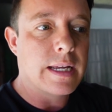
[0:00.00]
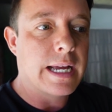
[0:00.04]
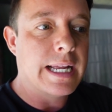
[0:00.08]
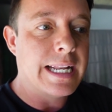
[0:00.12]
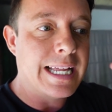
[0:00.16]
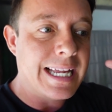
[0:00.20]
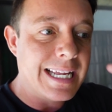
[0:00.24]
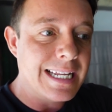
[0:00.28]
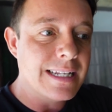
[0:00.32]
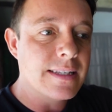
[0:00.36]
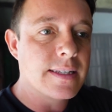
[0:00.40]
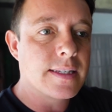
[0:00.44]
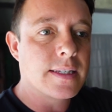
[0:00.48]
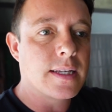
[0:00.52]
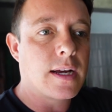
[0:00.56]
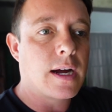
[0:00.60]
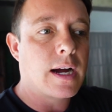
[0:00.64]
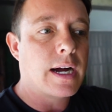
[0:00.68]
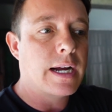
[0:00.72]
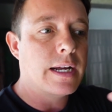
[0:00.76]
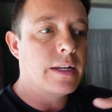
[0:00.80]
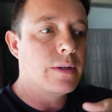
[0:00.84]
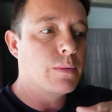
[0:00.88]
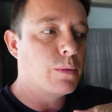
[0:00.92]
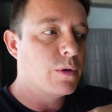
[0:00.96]
and
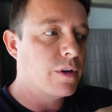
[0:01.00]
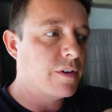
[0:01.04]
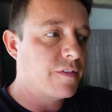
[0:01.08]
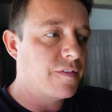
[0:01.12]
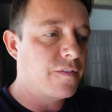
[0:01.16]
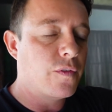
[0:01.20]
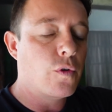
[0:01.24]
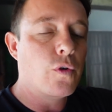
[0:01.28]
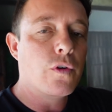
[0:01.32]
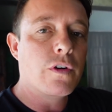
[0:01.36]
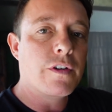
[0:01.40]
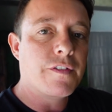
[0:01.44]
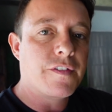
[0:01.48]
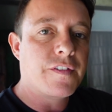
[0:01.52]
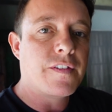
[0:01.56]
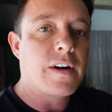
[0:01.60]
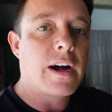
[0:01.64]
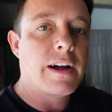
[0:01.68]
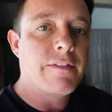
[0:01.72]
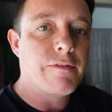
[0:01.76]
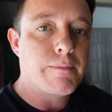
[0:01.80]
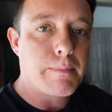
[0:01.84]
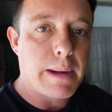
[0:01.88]
inside were 4 or 5